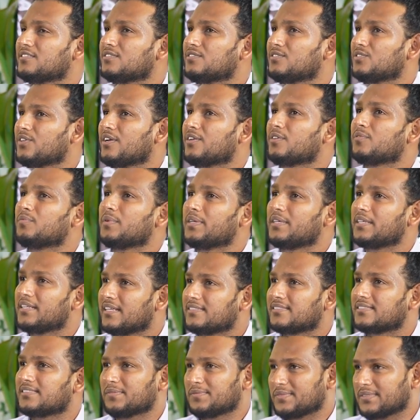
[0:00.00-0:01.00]
you have to be
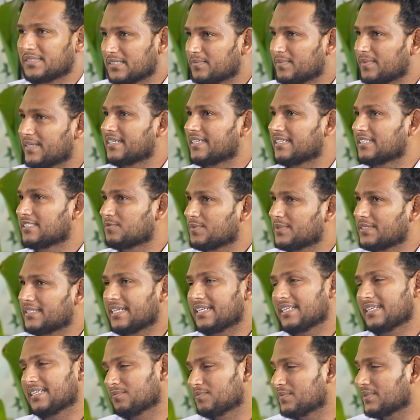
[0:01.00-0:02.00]
that subject matter expert
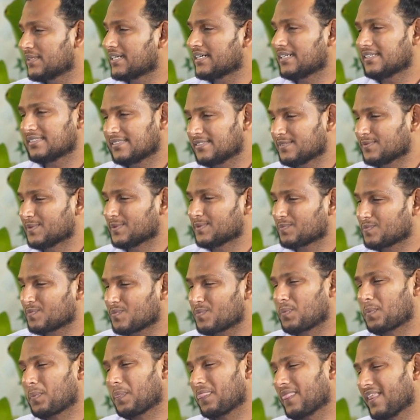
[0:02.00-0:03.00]
and help the customer
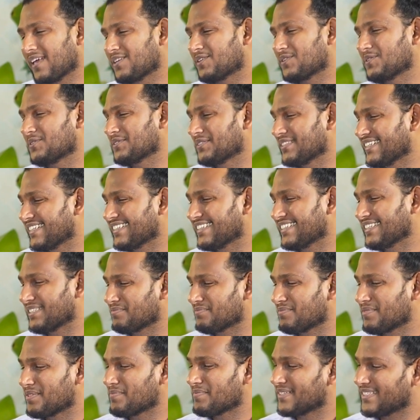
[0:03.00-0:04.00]
to help
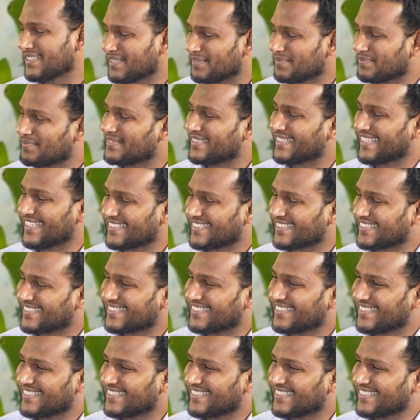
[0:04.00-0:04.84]
them adapt. Yes.